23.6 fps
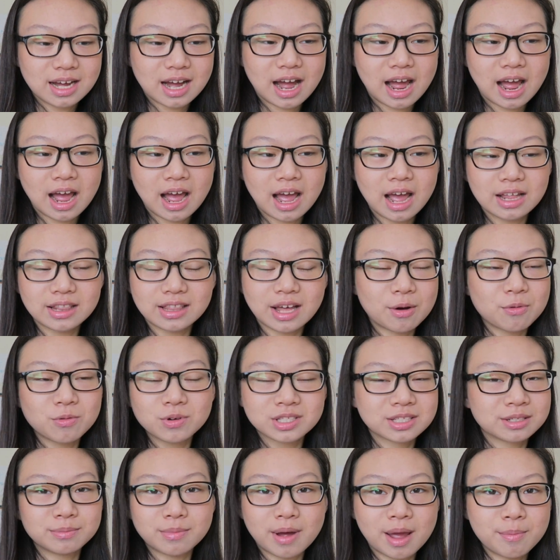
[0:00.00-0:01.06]
that
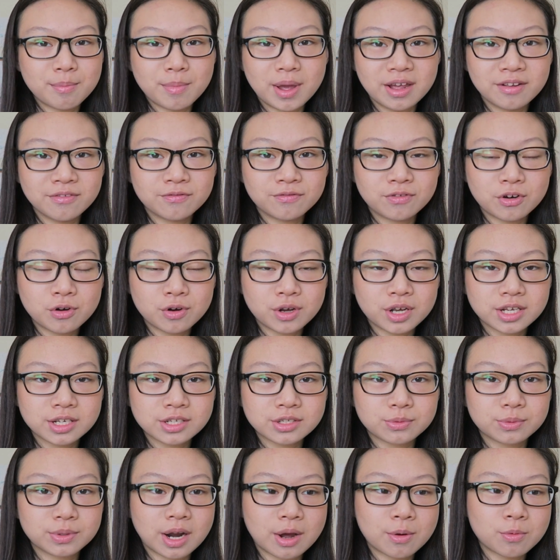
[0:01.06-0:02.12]
wasn't my main
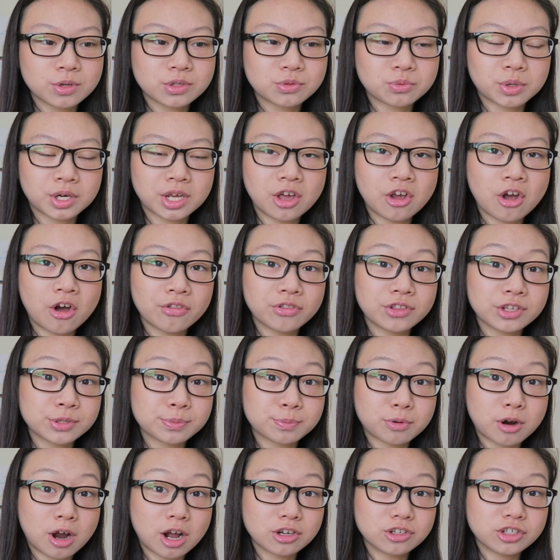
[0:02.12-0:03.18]
focus when I was working on this
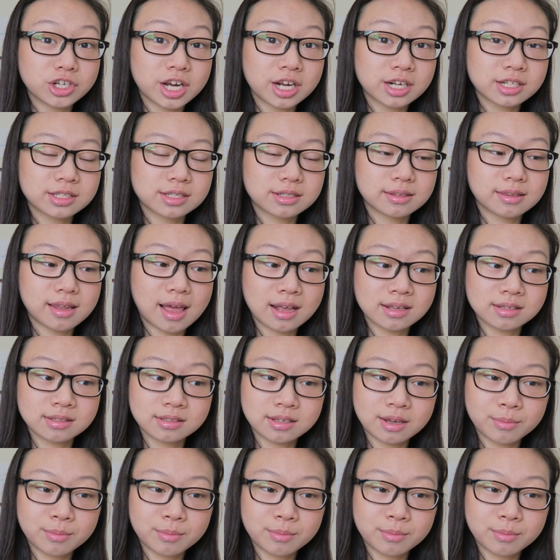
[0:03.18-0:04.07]
project last